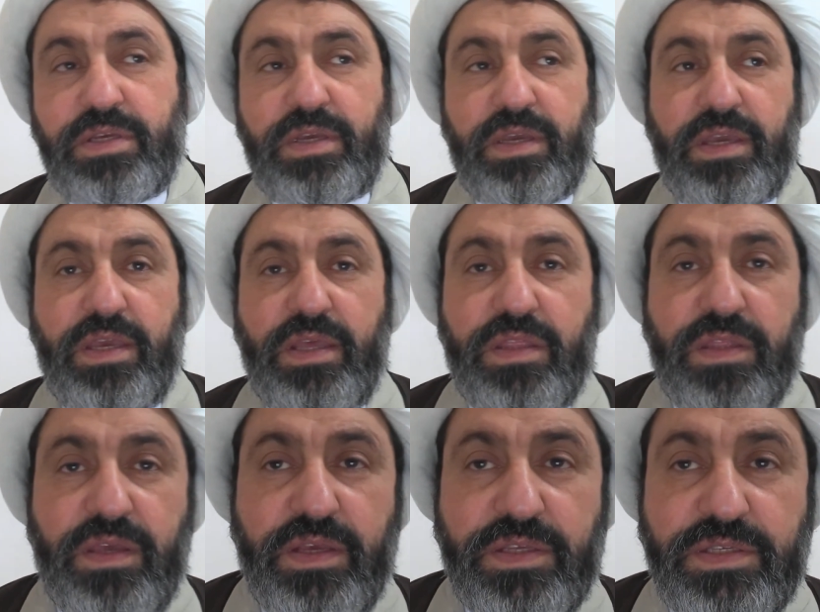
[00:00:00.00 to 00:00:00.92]
he
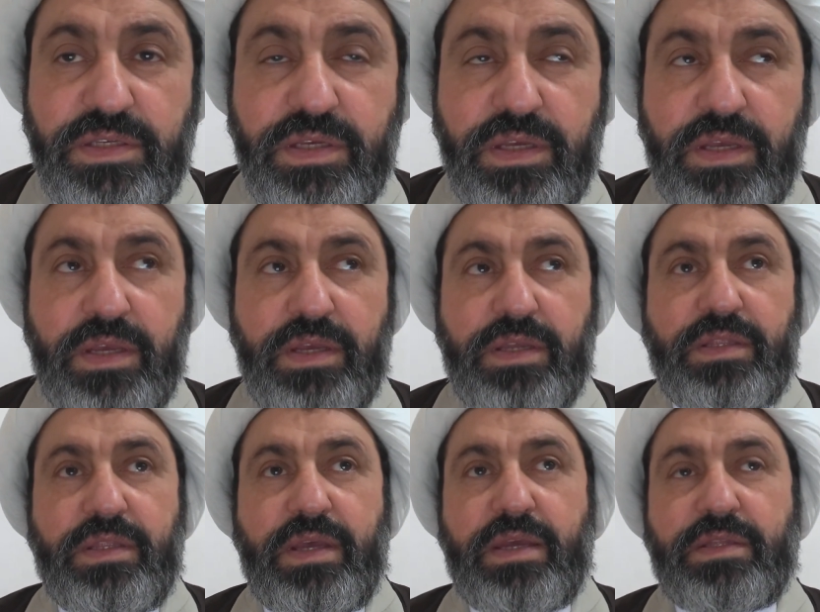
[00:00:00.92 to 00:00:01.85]
thinks
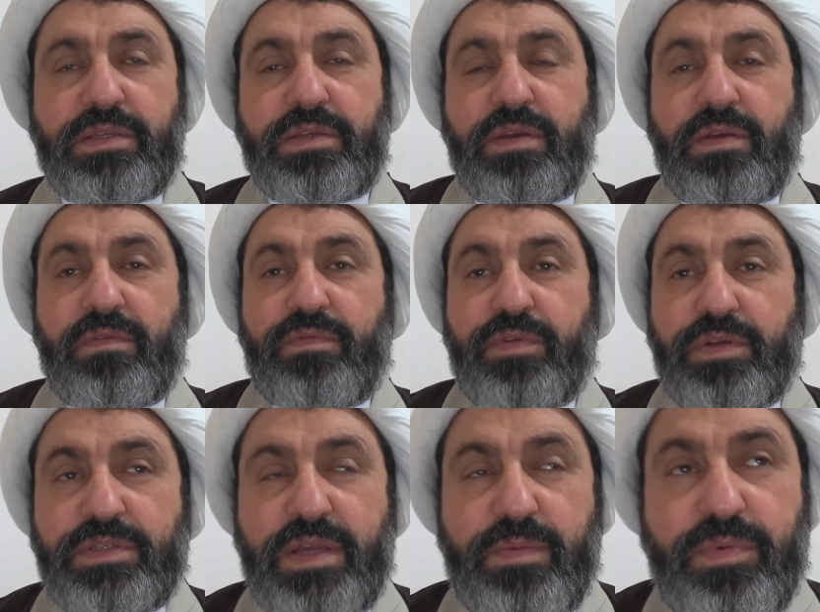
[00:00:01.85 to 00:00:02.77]
that, for
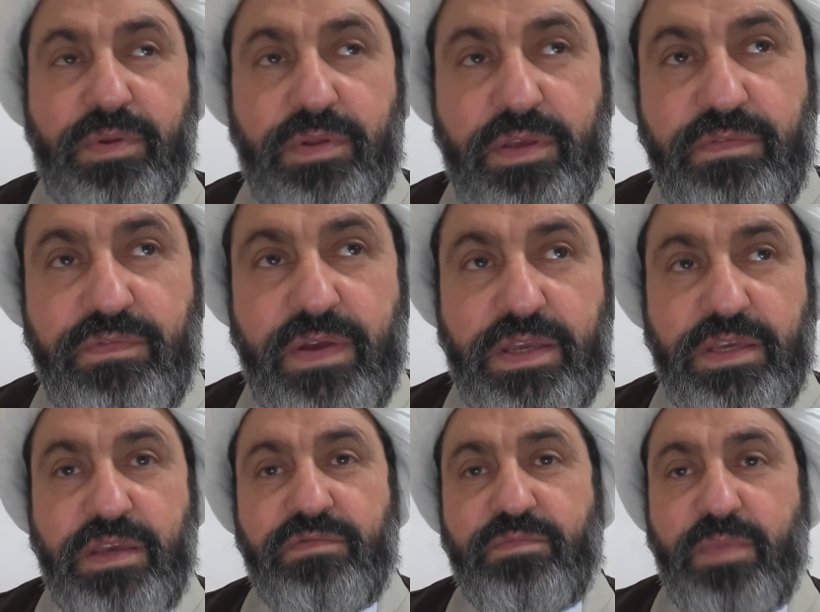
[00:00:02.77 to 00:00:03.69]
example, if I
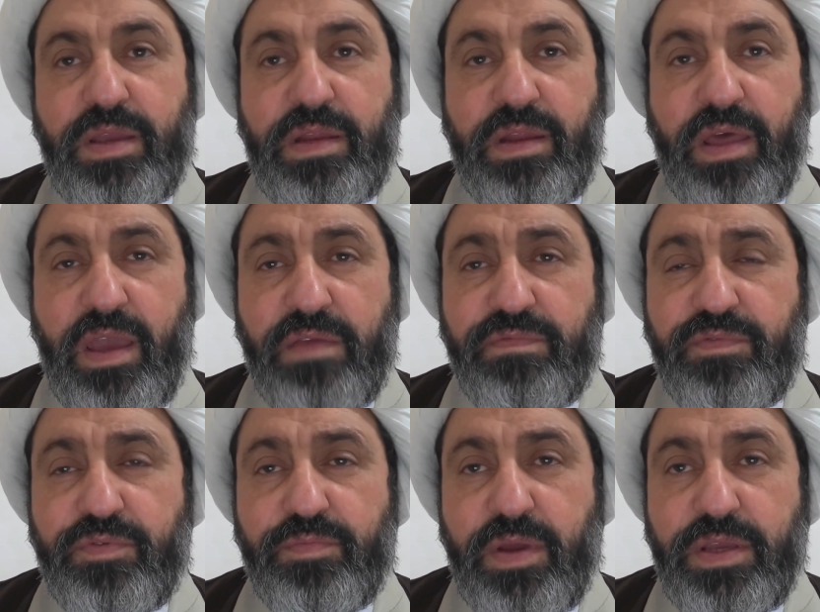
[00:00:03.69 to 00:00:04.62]
give my life
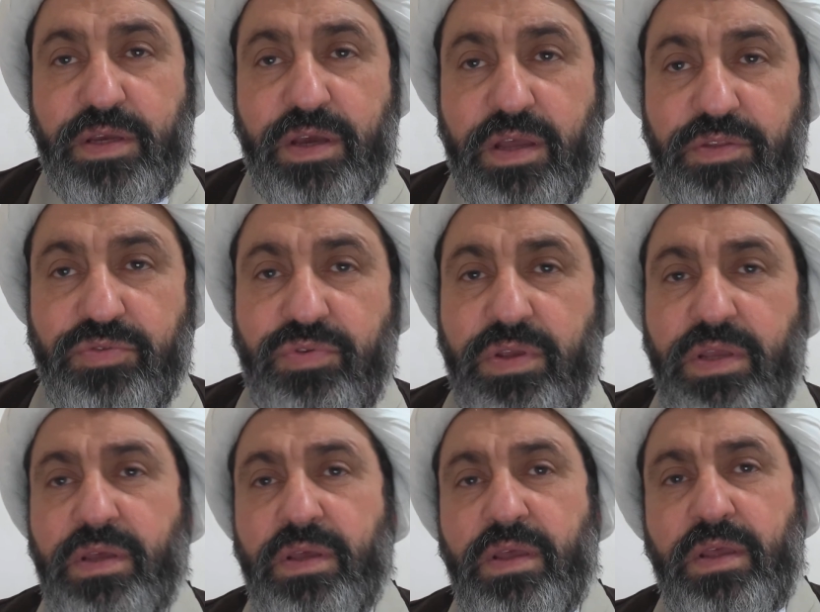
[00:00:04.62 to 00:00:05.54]
for my country,
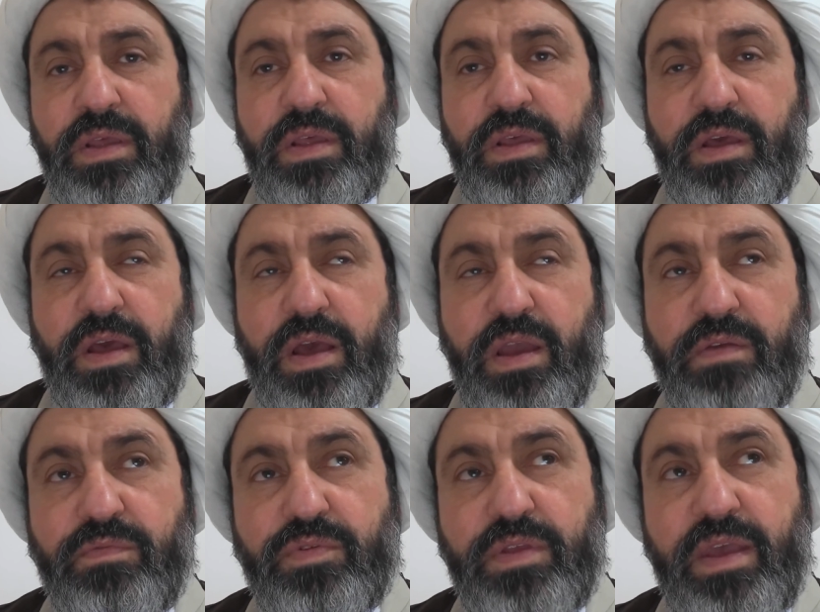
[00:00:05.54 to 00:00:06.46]
I
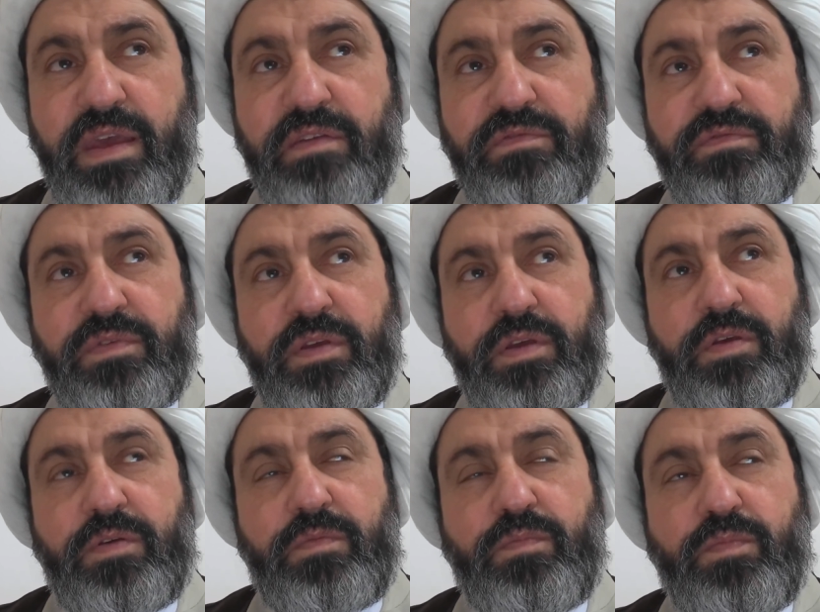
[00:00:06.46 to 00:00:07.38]
would have
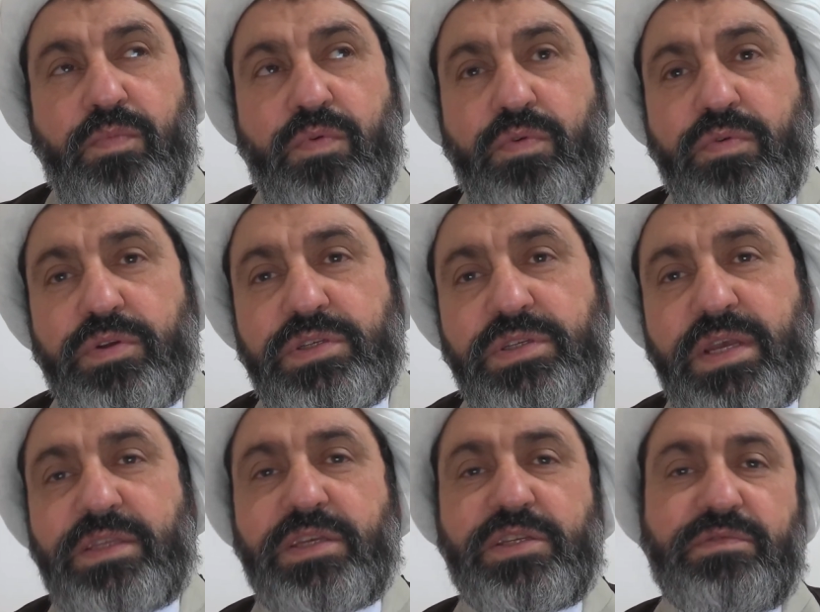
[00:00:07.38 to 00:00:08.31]
more
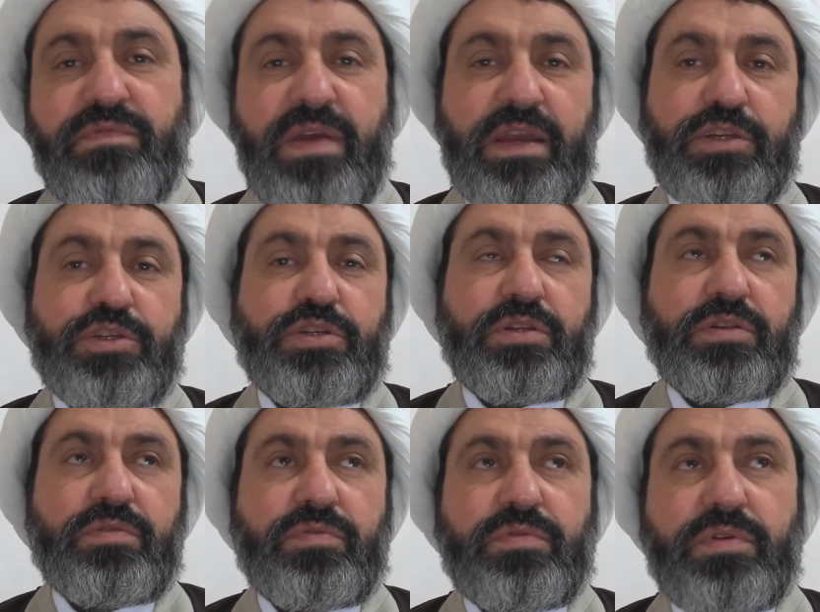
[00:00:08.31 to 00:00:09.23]
satisfaction
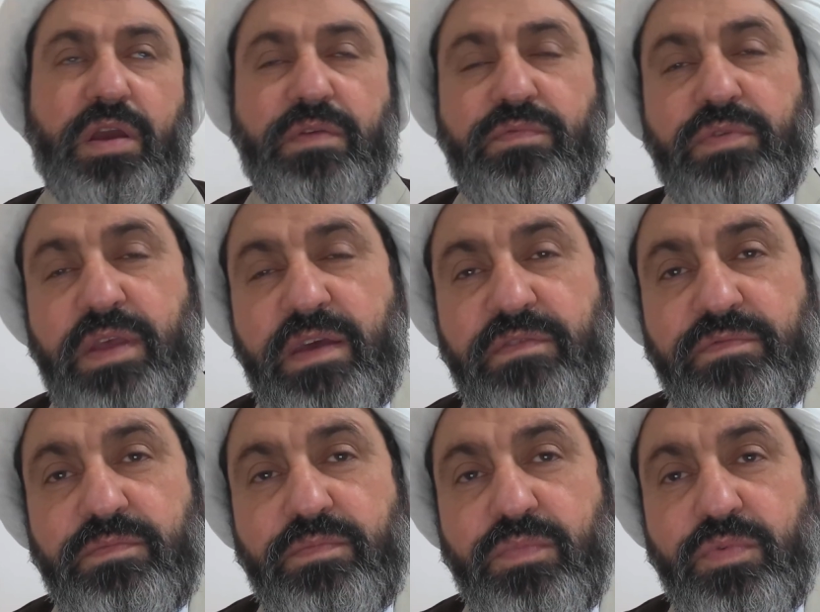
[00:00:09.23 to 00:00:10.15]
or I would have
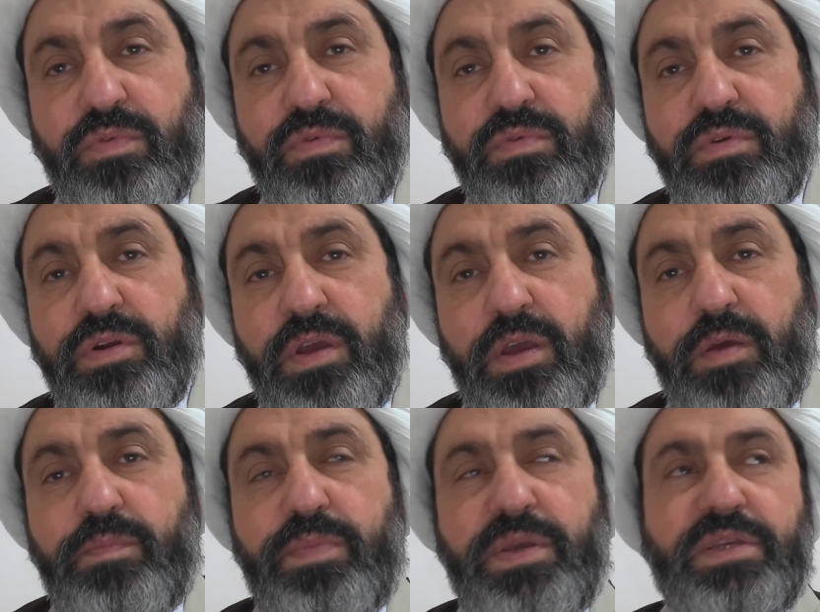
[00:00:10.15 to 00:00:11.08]
more
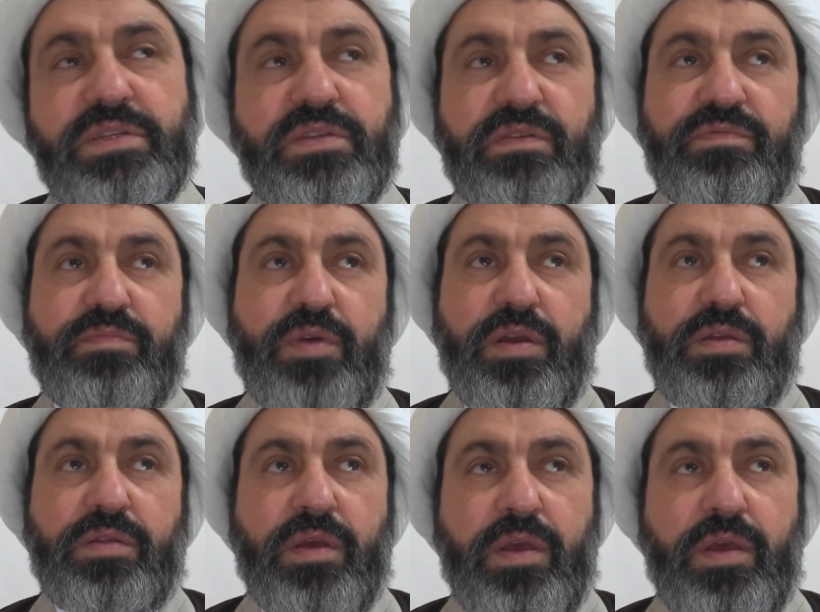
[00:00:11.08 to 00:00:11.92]
peace of mind